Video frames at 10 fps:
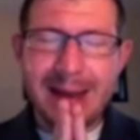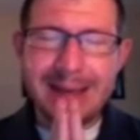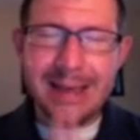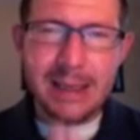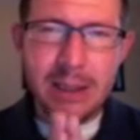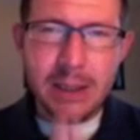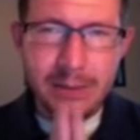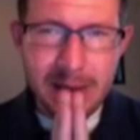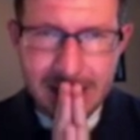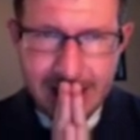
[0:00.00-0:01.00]
At the end of
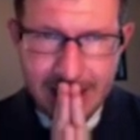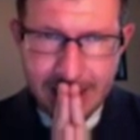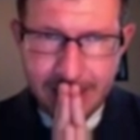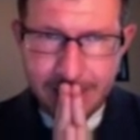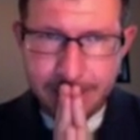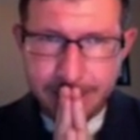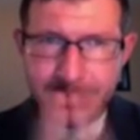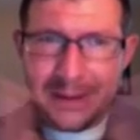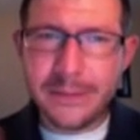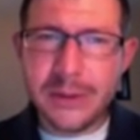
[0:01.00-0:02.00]
the day,
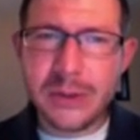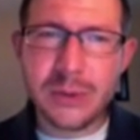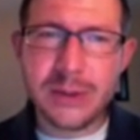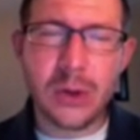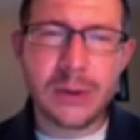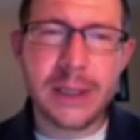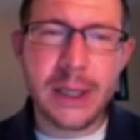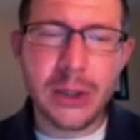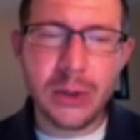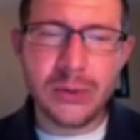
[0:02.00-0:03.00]
this results in a
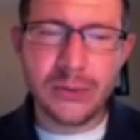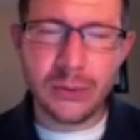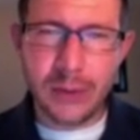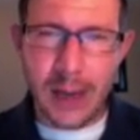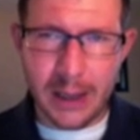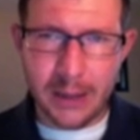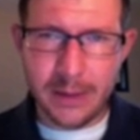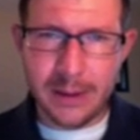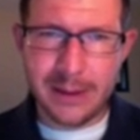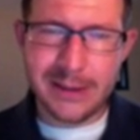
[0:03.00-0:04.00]
useful document.